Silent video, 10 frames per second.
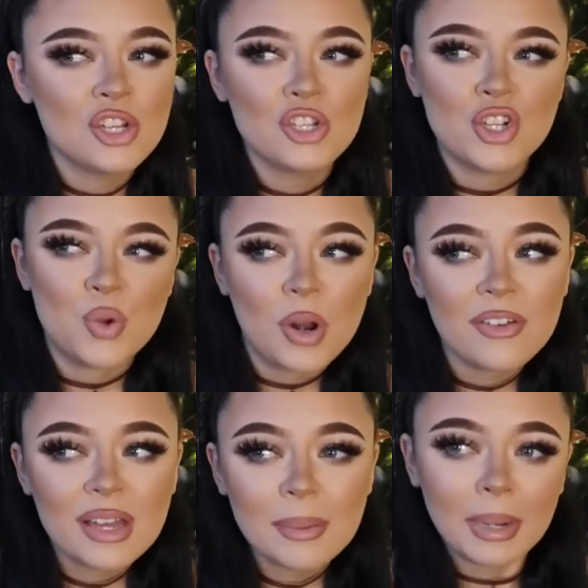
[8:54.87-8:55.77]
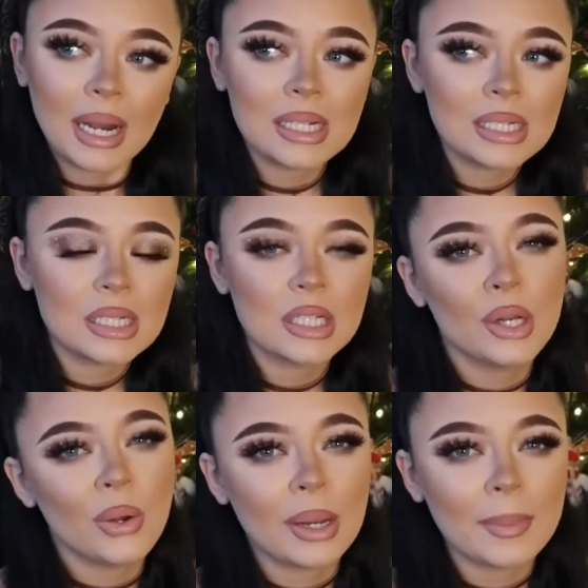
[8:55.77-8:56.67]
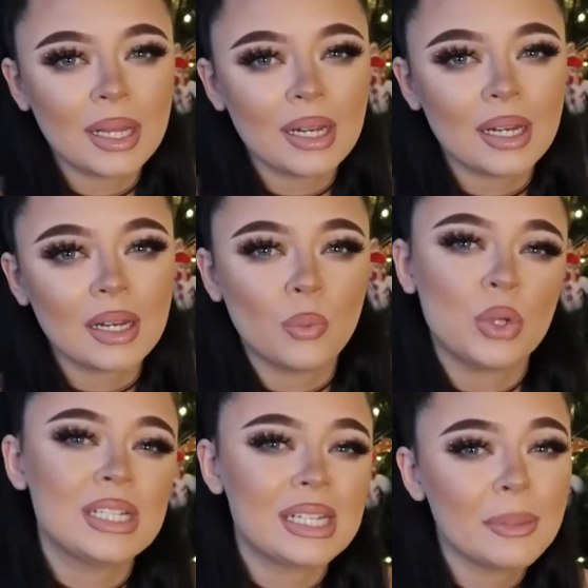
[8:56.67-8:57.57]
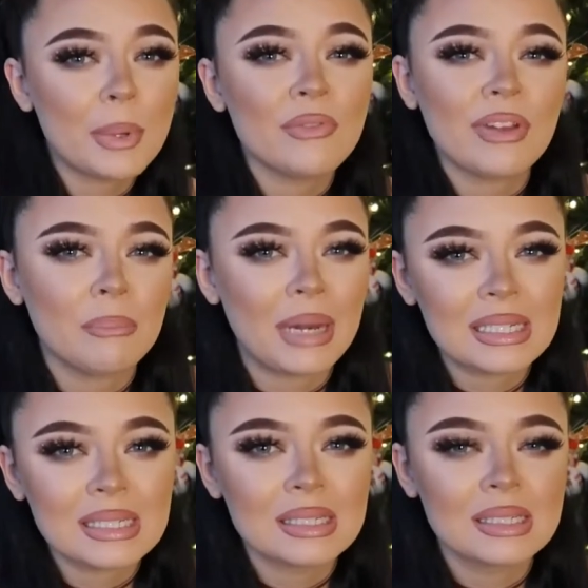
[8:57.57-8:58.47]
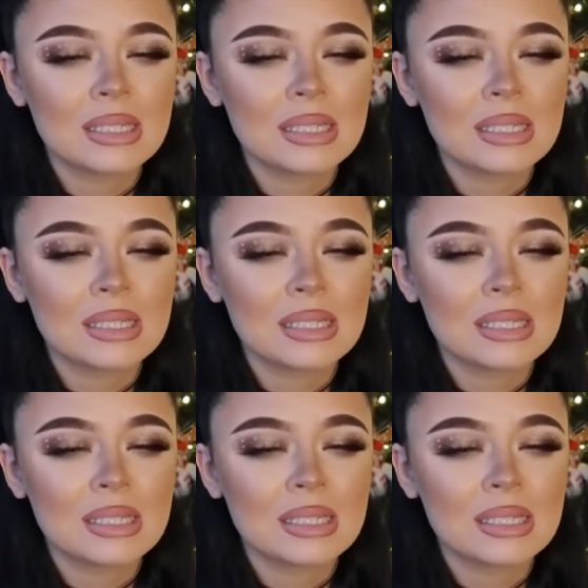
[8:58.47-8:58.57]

Do you want a fake plant? You know what I mean? What do you think about fake plants?